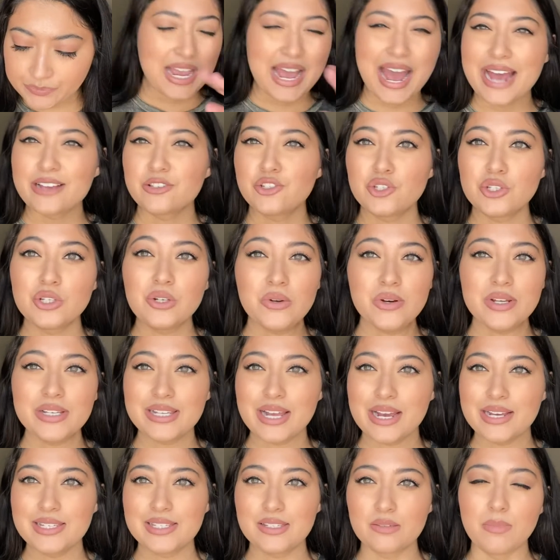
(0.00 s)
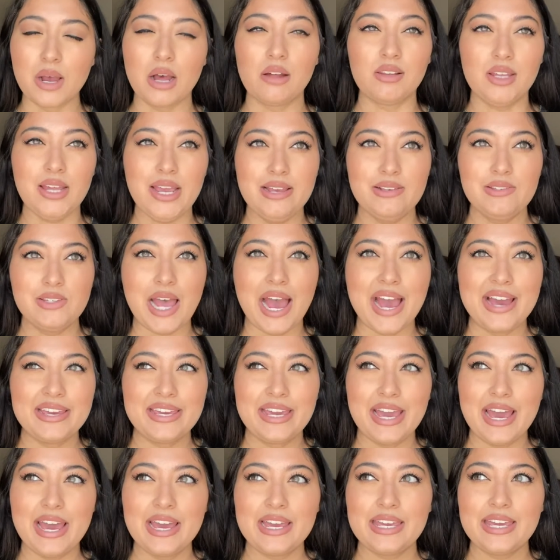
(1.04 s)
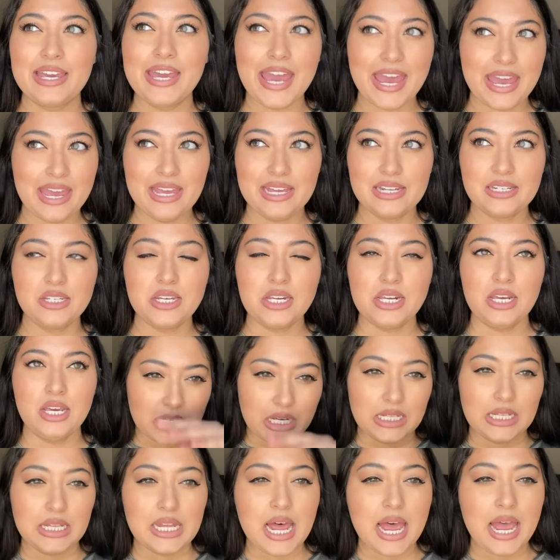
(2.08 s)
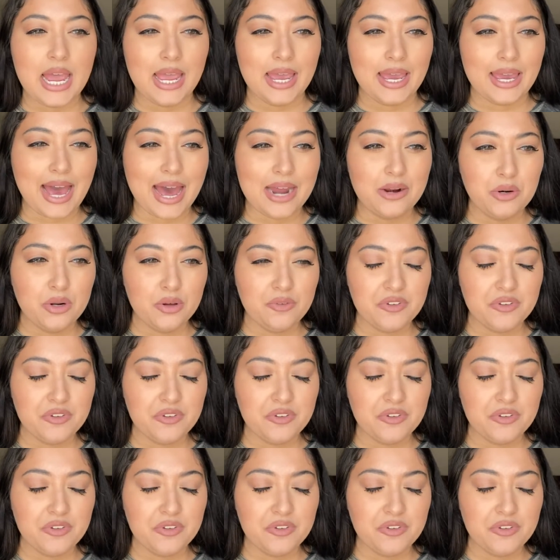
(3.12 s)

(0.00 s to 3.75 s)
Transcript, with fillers: As soon as I smell this, I get candy. Like, I don't know